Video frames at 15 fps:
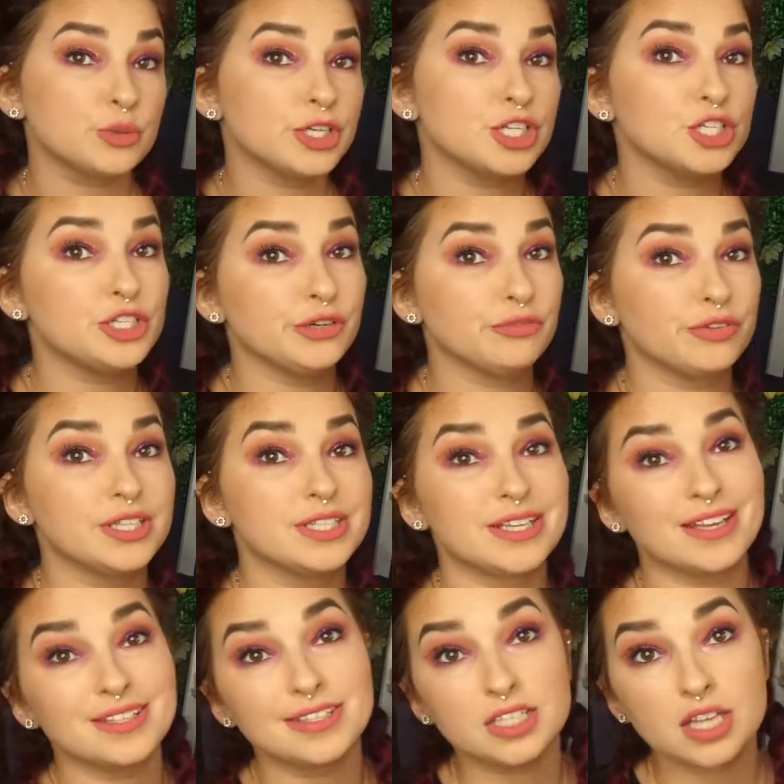which is Jeffree
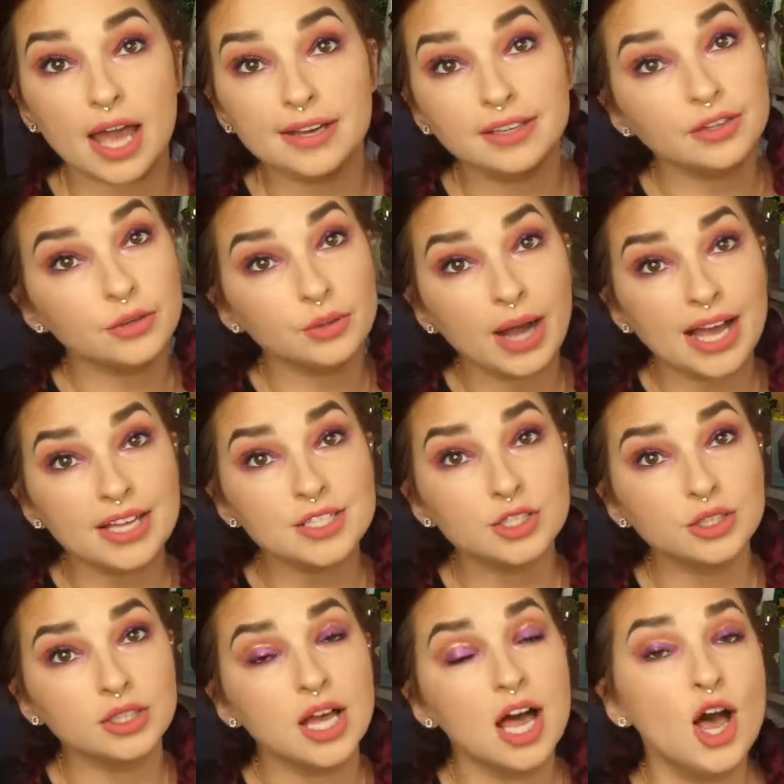Star's side little
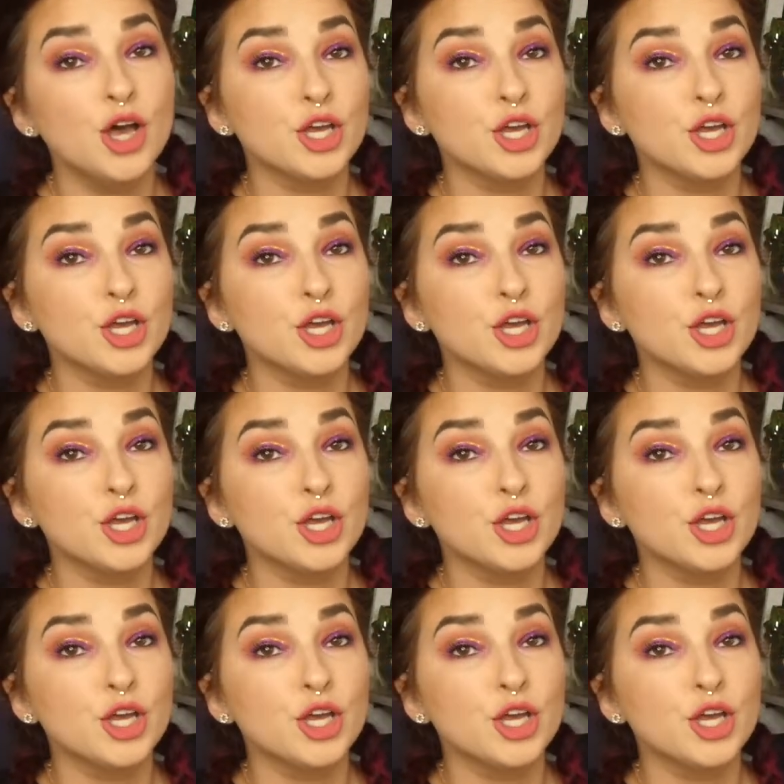hustle.